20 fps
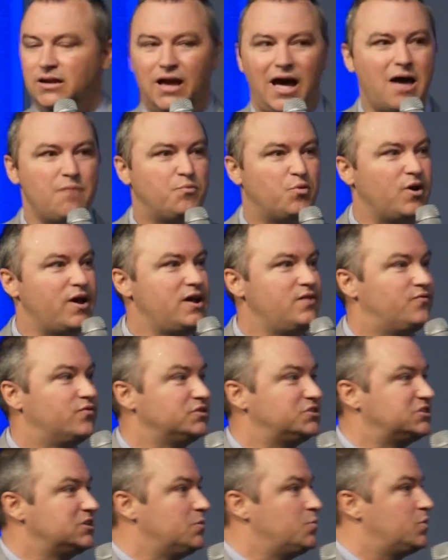I prayed for
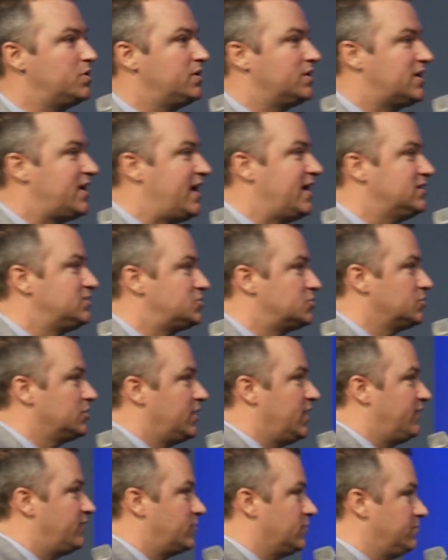someone and cancer
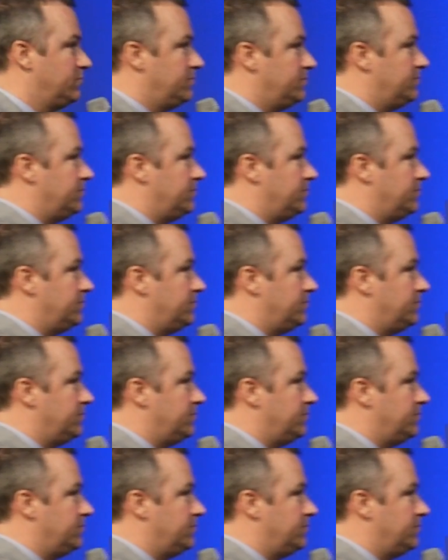left them.